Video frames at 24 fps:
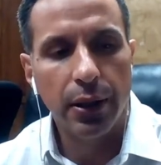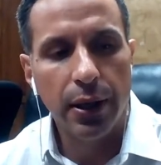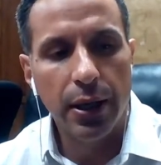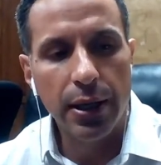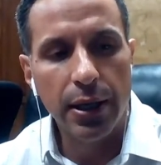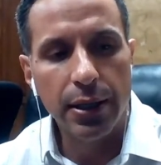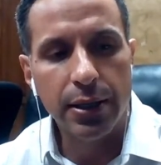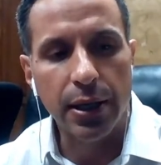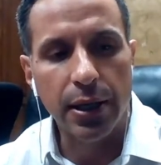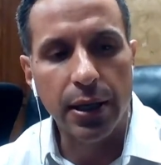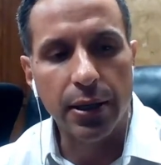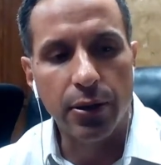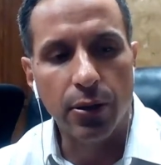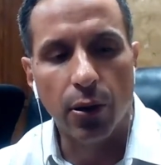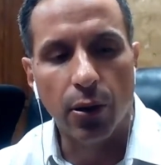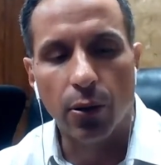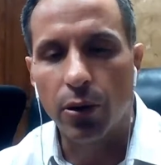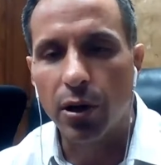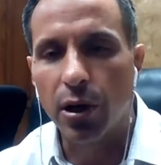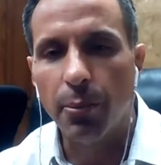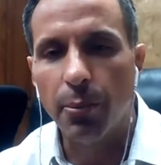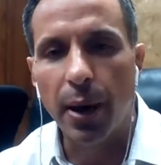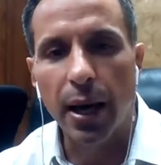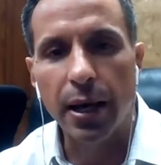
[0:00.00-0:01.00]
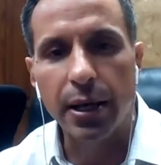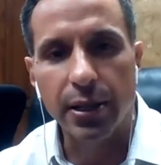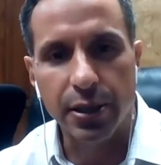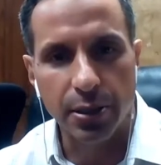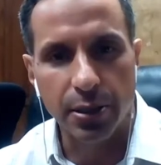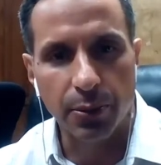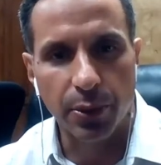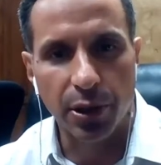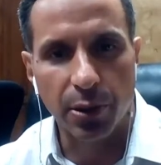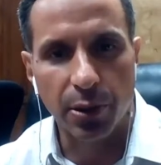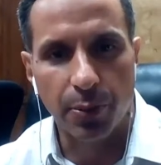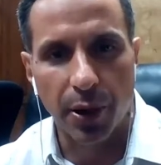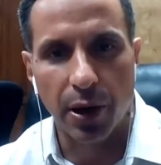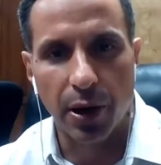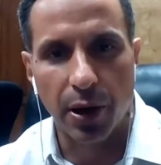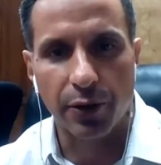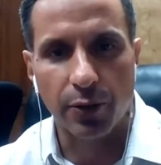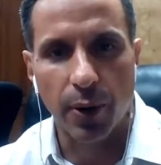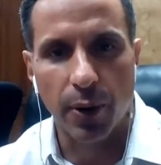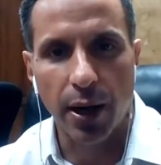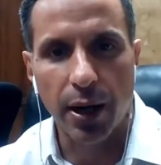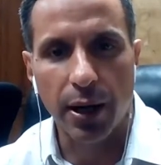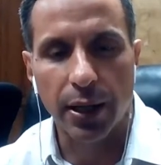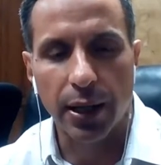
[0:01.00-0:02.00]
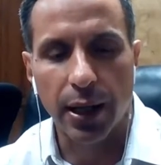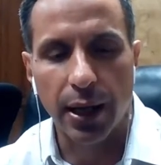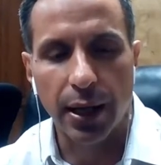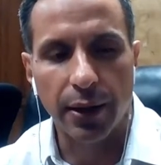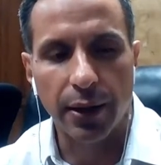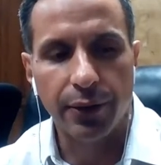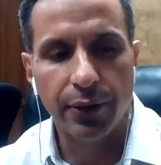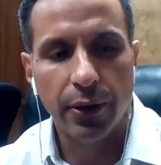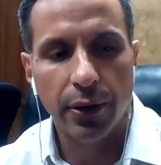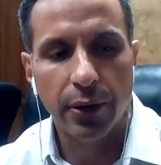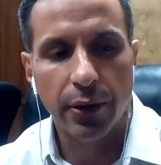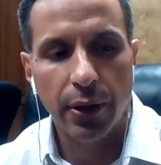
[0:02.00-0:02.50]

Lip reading: He said, you don't come back as someone your parents recognize.